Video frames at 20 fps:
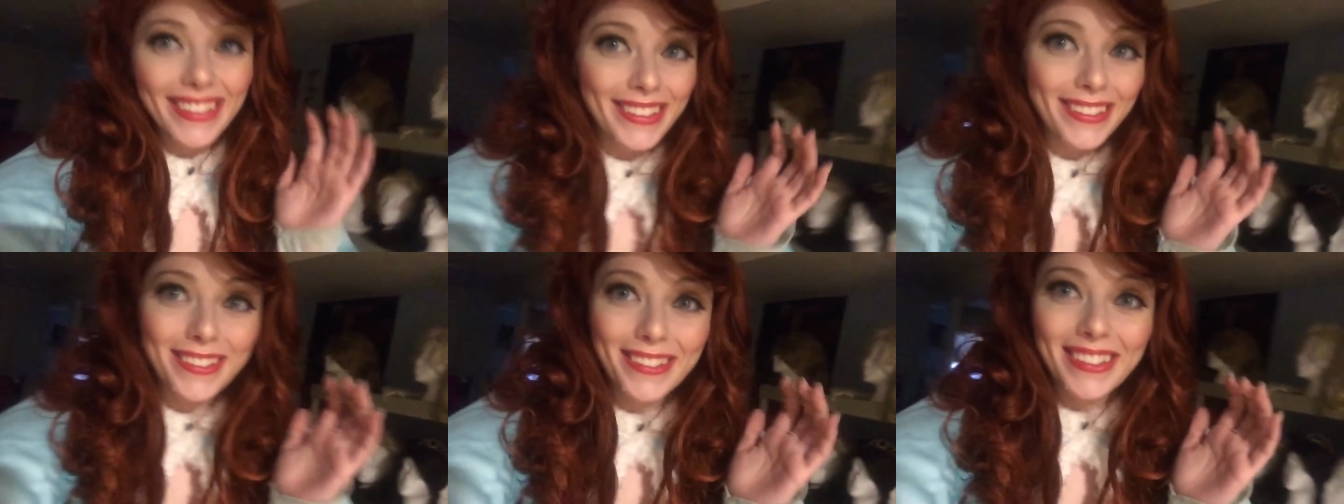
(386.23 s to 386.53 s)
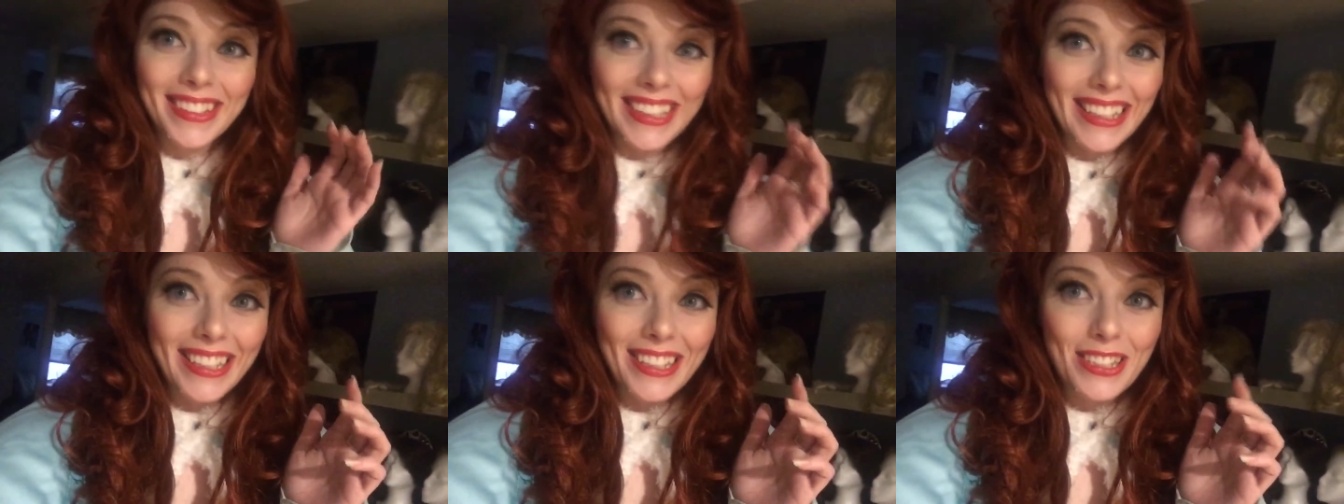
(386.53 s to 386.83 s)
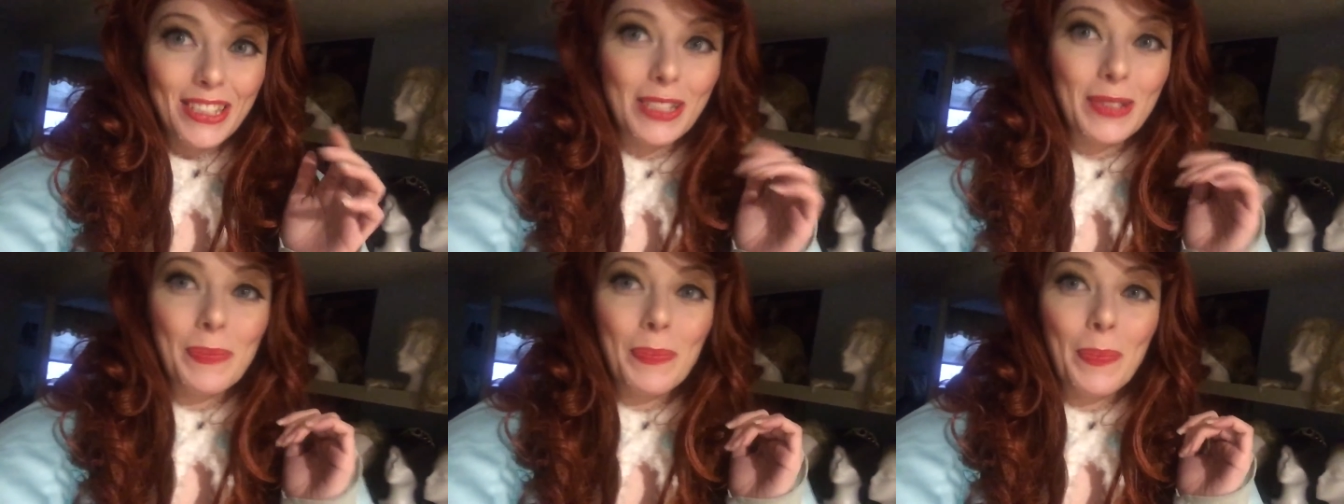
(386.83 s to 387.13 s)
literally
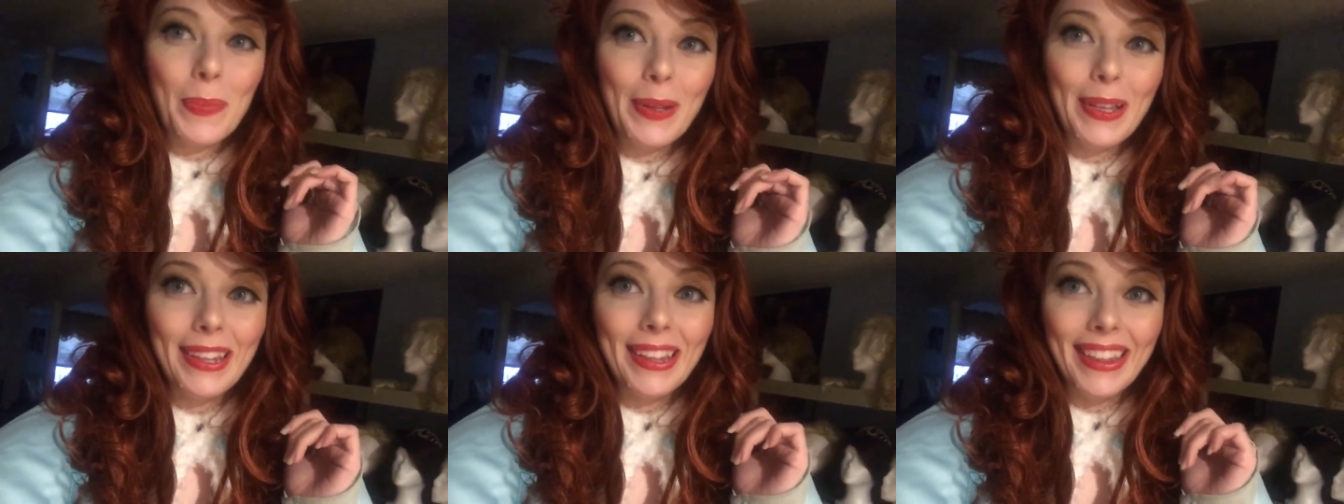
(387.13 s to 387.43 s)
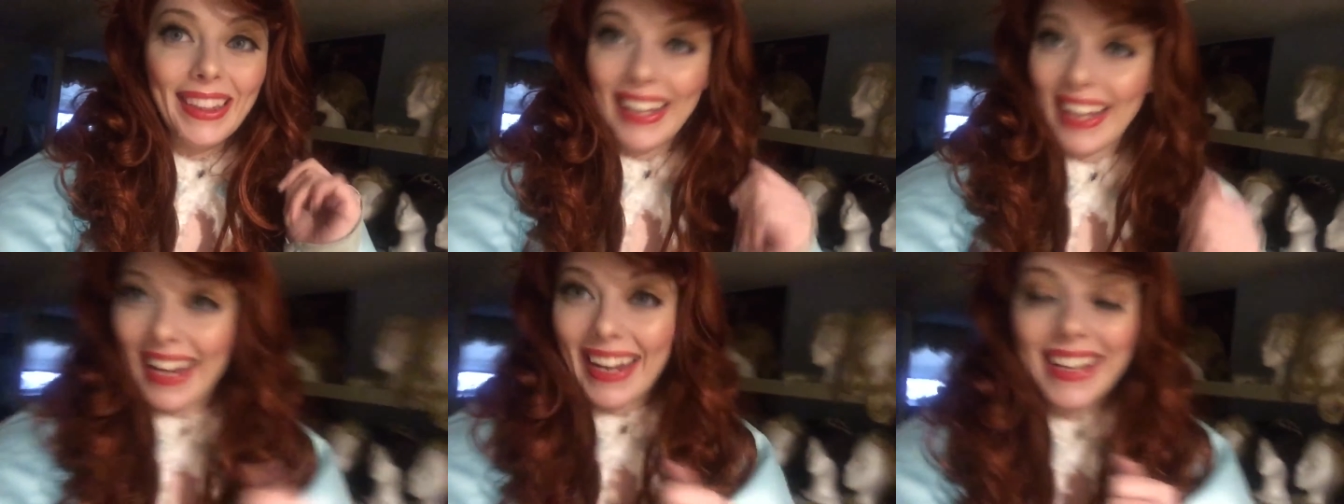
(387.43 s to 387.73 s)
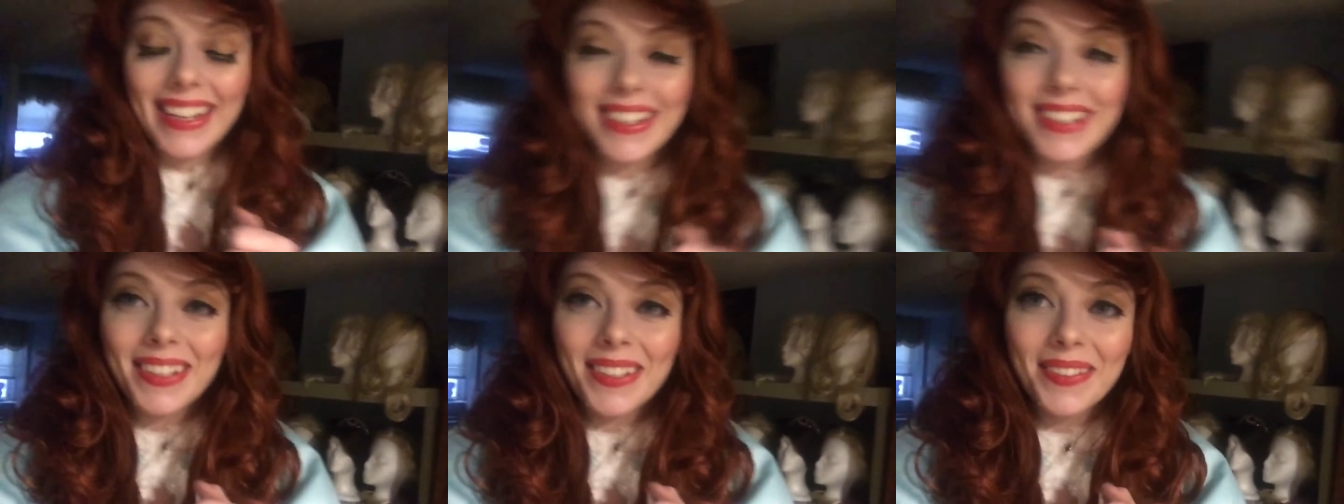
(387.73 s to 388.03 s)
just
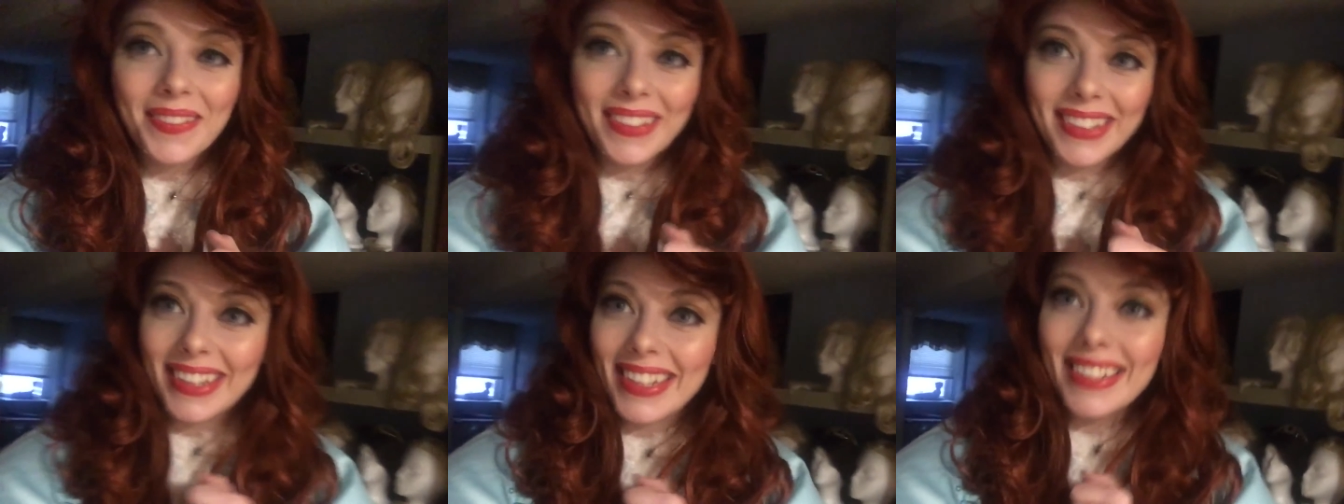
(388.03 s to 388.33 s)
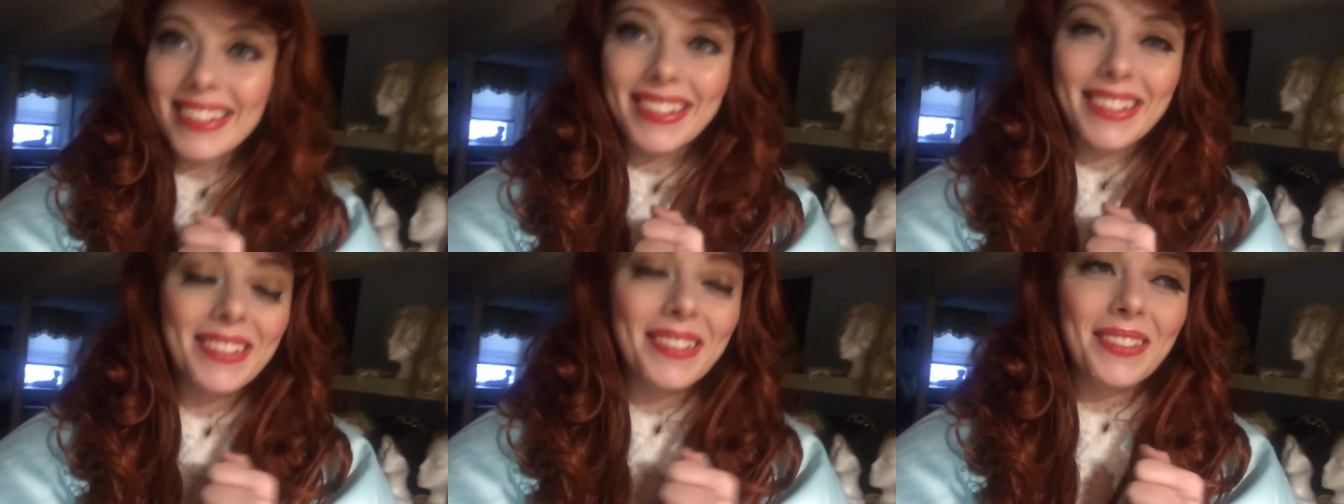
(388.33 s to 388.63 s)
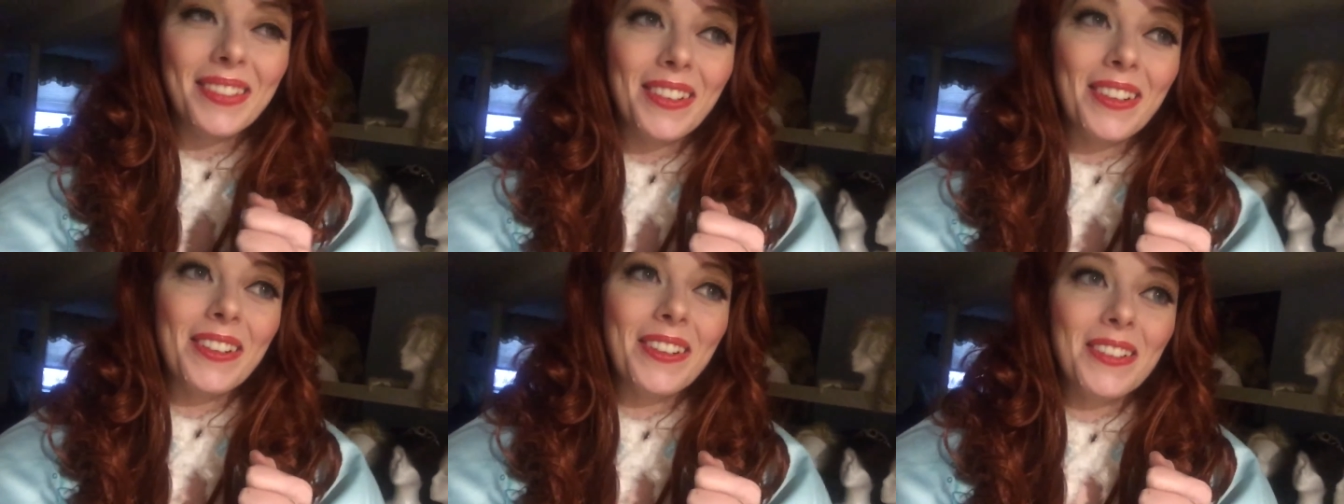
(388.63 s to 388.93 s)
played with these little
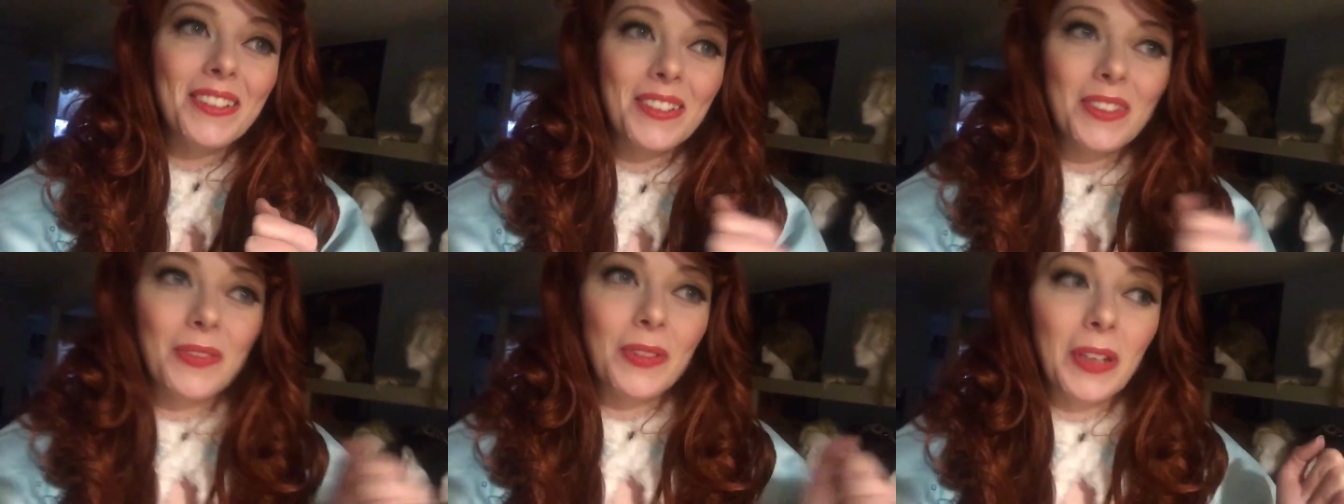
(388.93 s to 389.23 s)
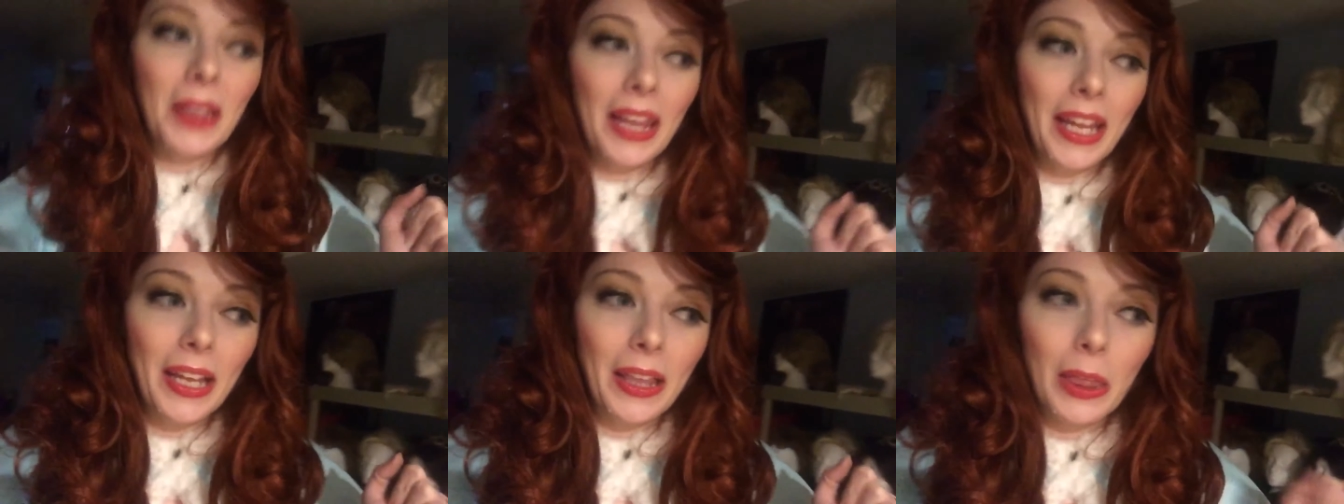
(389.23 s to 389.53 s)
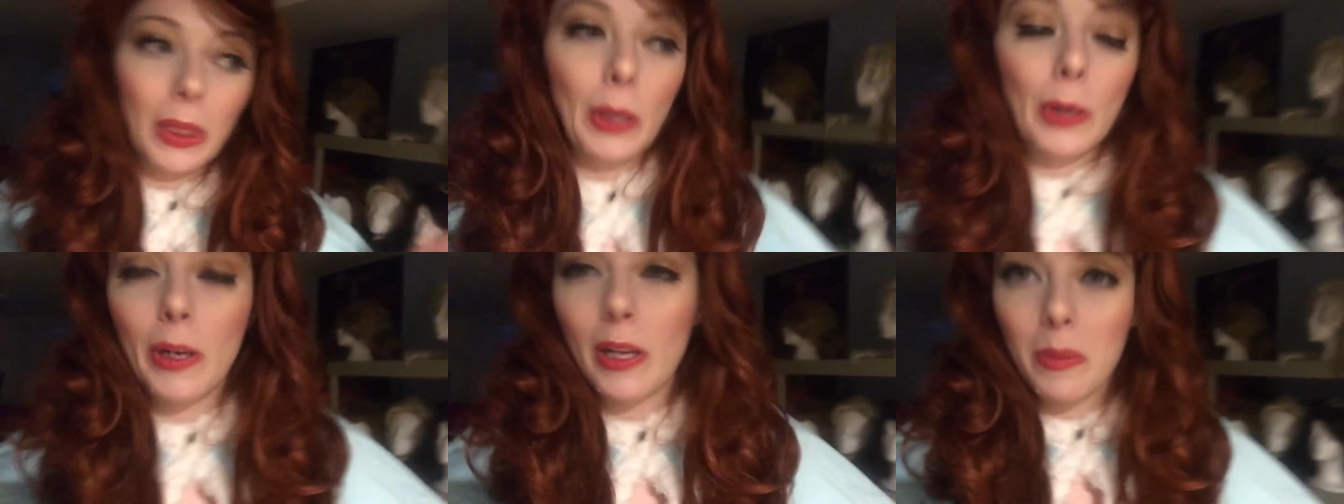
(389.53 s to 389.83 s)
girls for like
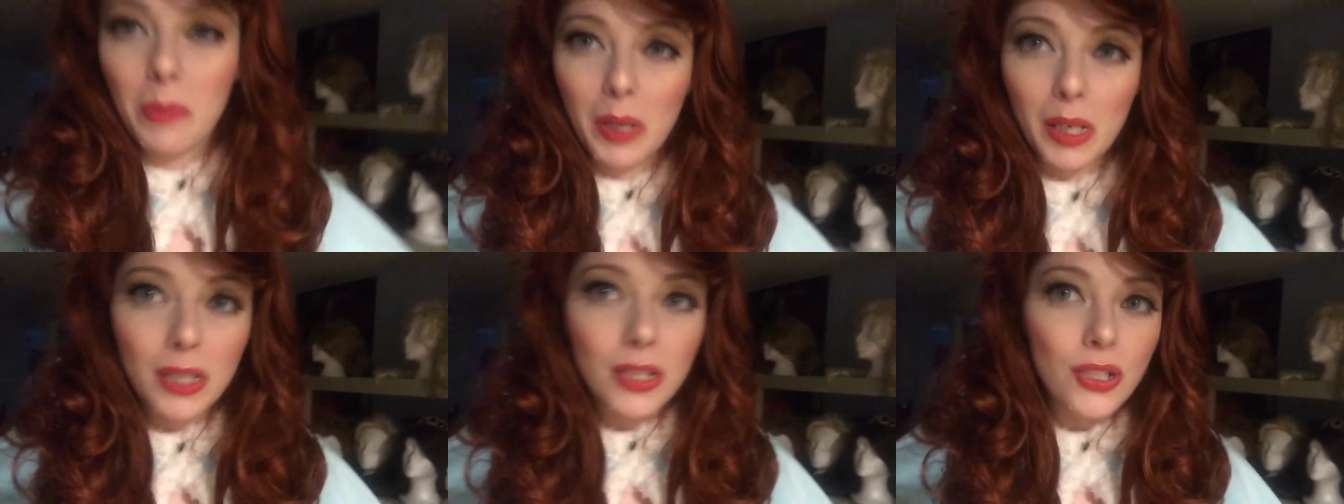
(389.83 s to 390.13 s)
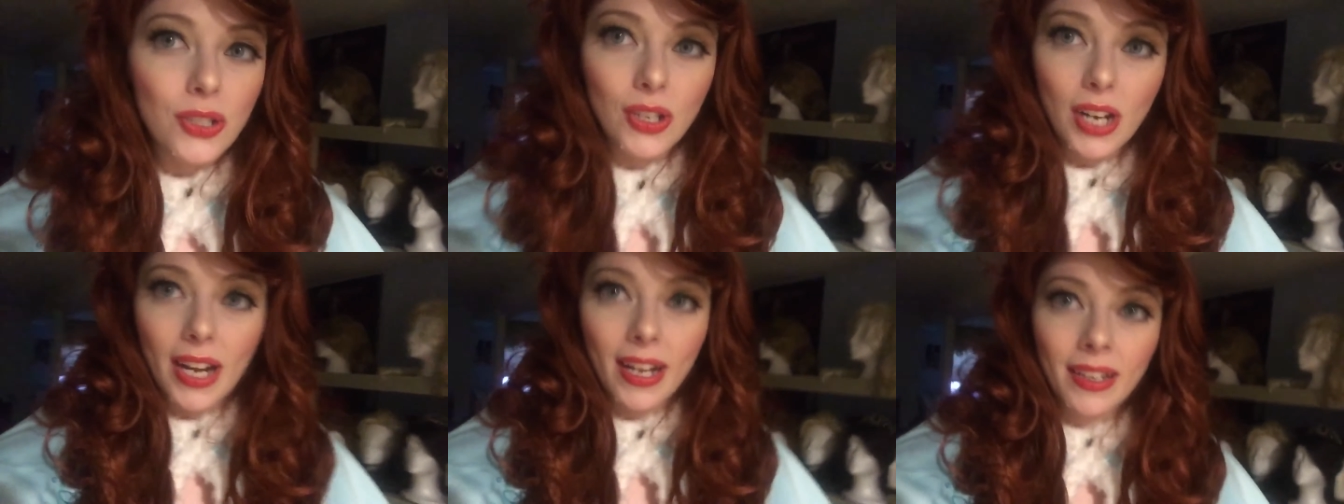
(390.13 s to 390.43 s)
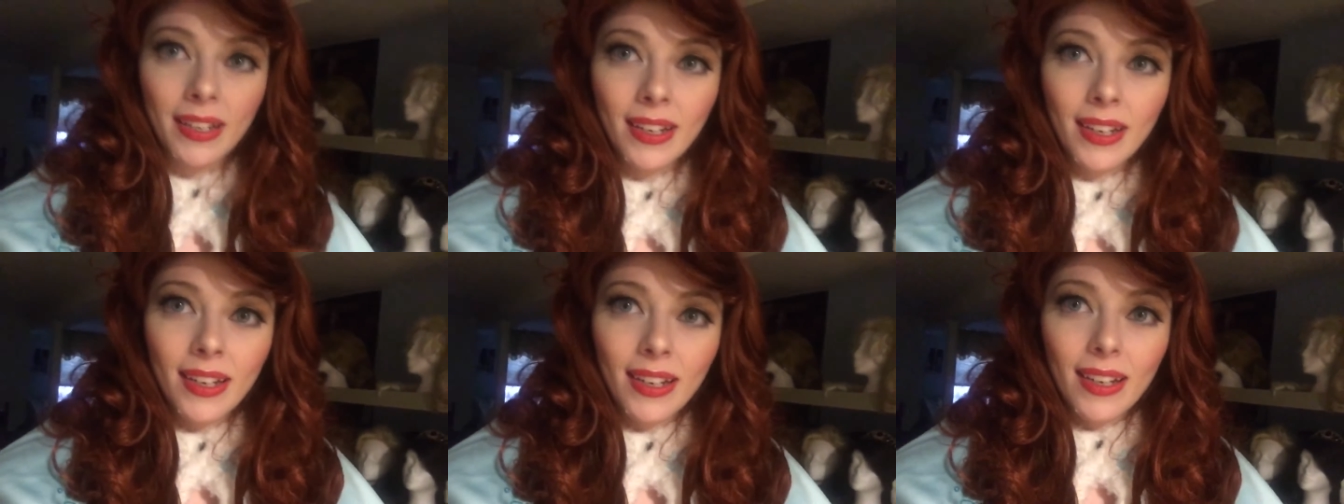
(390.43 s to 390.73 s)
30 minutes
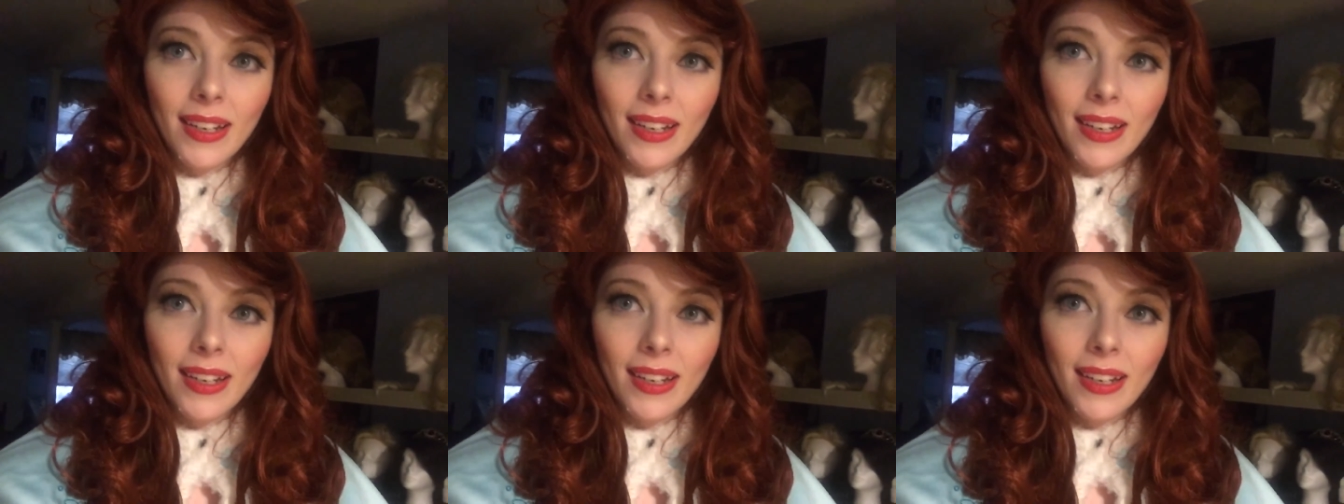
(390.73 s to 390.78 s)
straight.